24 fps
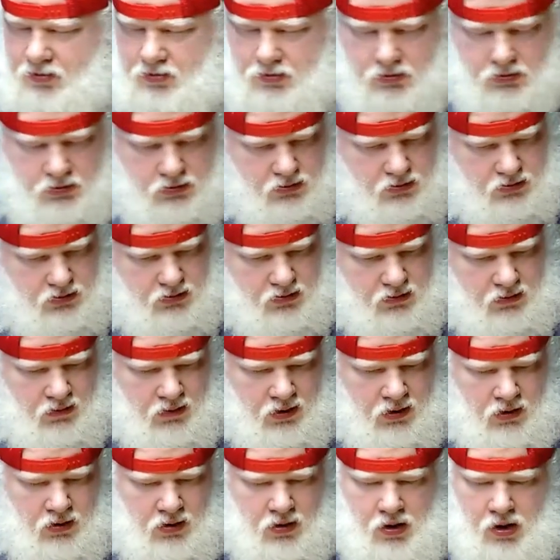
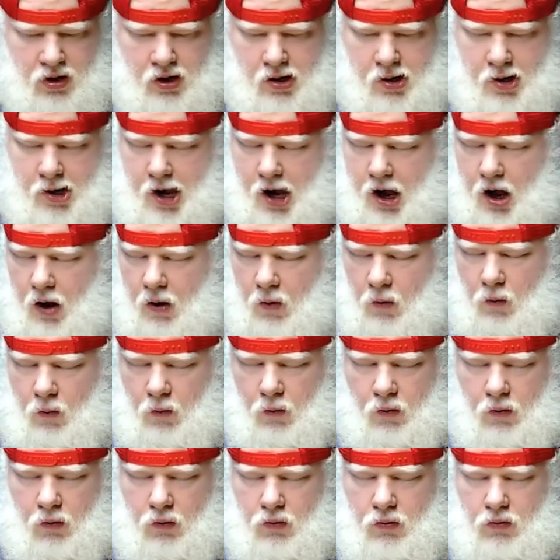
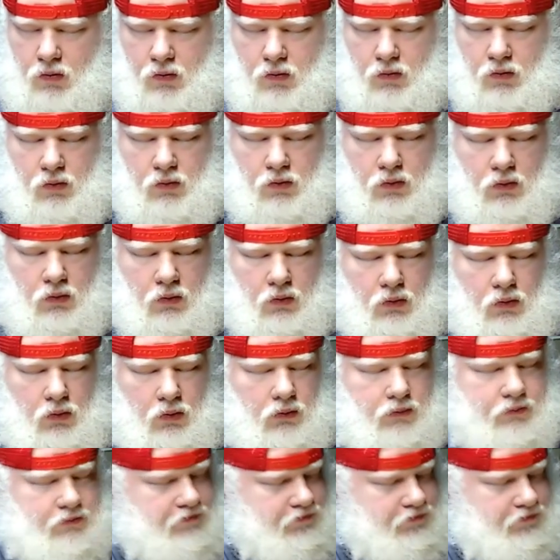(no one is talking)